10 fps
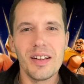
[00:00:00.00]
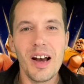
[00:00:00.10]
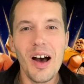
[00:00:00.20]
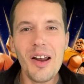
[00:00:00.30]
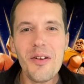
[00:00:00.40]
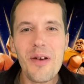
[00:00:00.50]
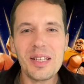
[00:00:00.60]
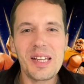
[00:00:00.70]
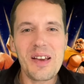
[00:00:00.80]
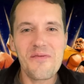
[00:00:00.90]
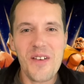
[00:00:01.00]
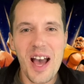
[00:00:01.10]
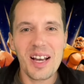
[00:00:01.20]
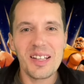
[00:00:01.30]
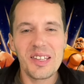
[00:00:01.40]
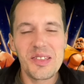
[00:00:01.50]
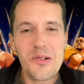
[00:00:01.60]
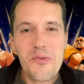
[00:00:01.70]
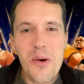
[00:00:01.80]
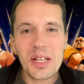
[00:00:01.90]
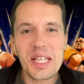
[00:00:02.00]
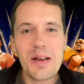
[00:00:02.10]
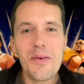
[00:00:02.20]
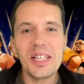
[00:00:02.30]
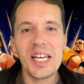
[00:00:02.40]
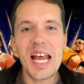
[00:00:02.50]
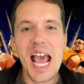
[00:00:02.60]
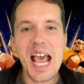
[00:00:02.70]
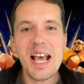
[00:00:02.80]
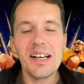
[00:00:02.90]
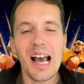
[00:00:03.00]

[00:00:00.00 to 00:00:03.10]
Hello, wrestling fans. The Wrestling Wizard here,